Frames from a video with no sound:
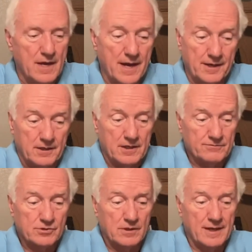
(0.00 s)
And it
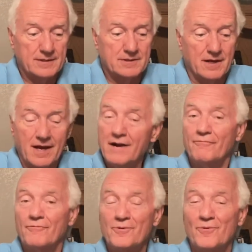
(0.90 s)
gives light to
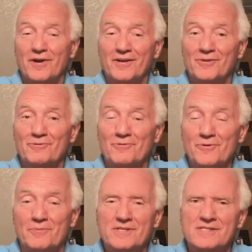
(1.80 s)
everyone in the
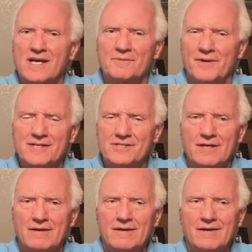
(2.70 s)
room. Isn't that
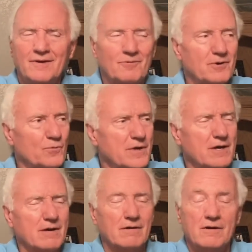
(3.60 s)
amazing? When we
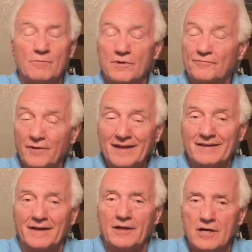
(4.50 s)
are
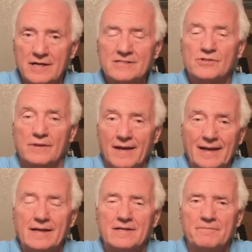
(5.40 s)
reflecting God's
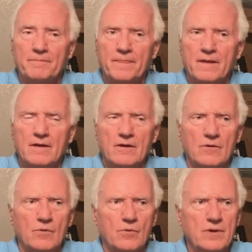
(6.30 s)
light,
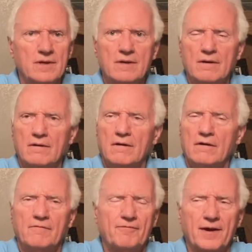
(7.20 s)
we
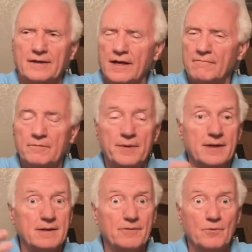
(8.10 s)
affect
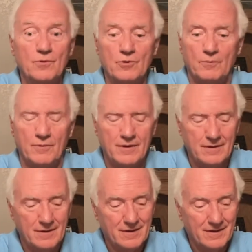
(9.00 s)
everybody in the room.
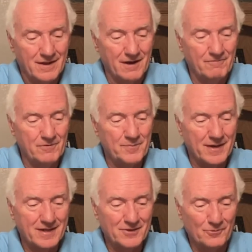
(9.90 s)

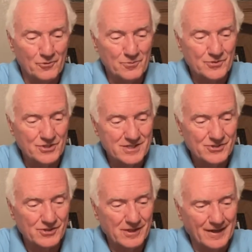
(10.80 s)
Everybody in the room sees
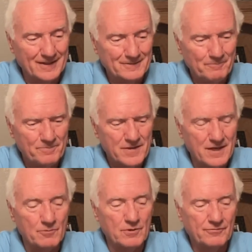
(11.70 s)
the light.
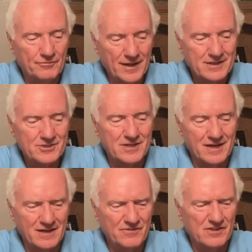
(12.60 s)
It reflects
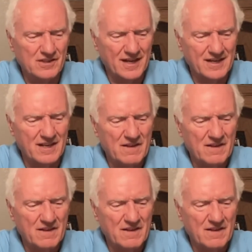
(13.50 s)
to the light